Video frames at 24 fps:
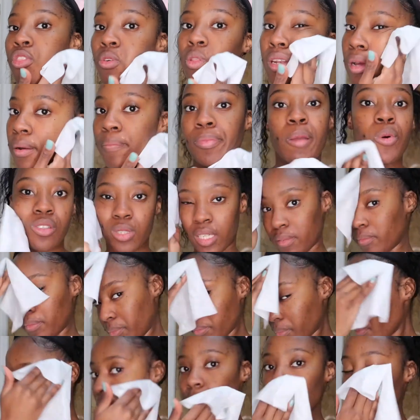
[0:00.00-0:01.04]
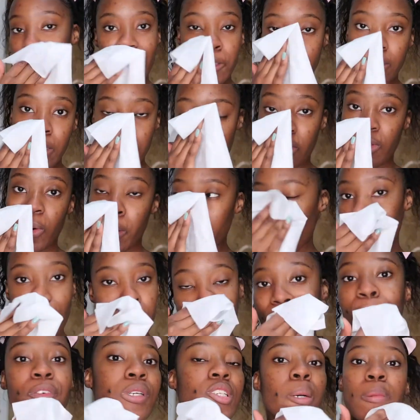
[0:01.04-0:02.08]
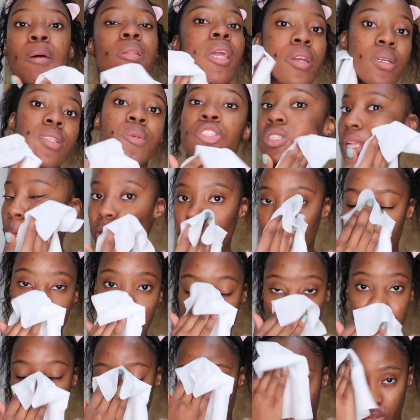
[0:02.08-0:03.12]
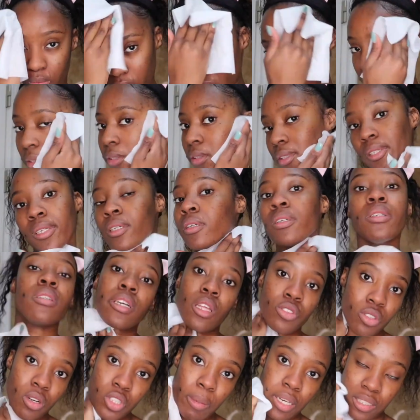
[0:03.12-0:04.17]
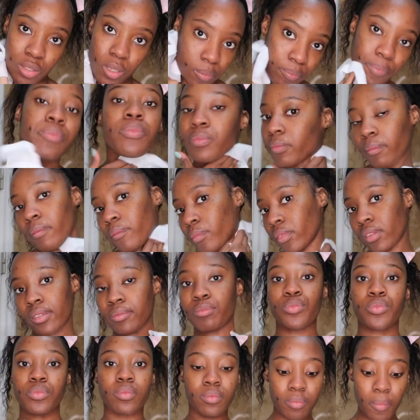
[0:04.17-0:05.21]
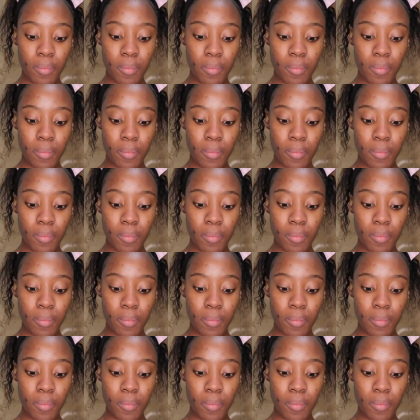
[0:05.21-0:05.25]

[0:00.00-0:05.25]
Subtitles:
Someone watching this shit close. I've been missing Scarlet Road.